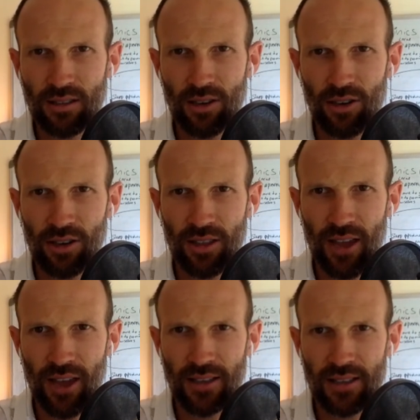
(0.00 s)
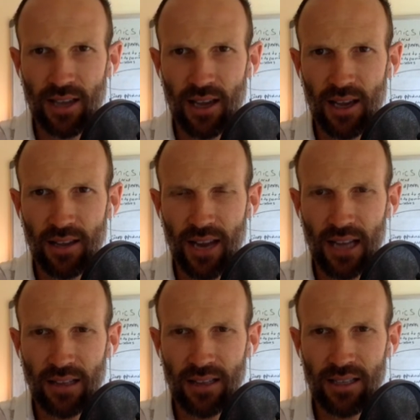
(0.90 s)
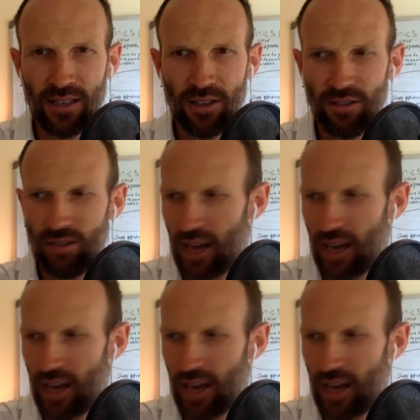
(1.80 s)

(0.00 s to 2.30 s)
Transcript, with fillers: Kirk, that uh, that our listener